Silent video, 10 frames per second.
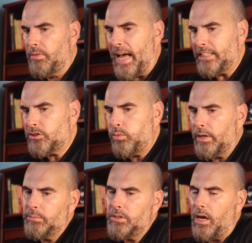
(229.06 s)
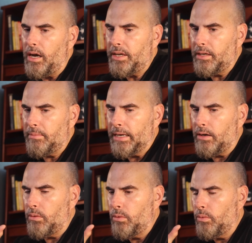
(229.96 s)
that's what I'm talking
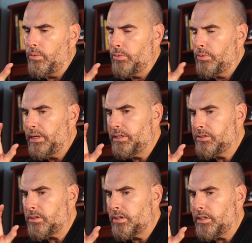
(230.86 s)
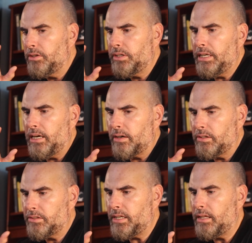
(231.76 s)
about when we really start looking at
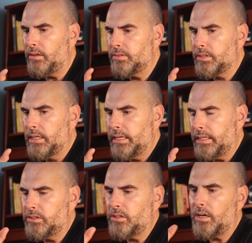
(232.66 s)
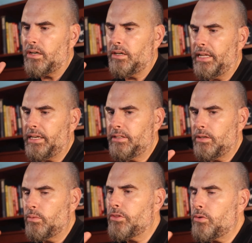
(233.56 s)
ourselves and start
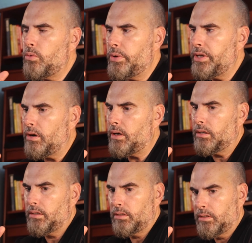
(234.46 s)
connecting with who we are